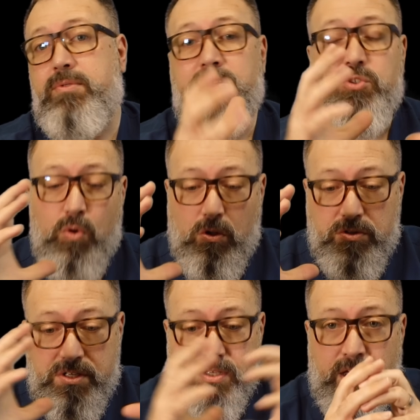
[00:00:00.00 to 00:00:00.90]
They do
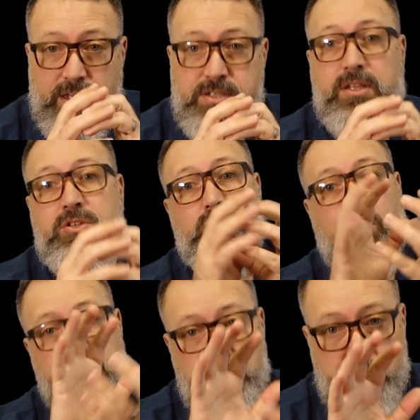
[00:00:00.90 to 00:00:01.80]
alter size and they do
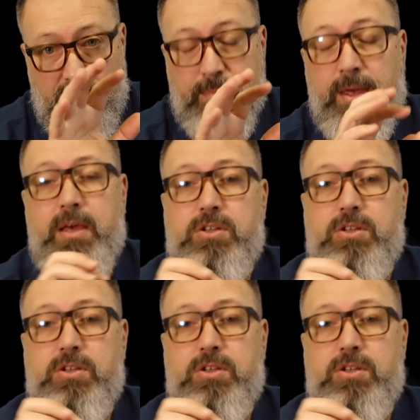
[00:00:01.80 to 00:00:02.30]
alter shape.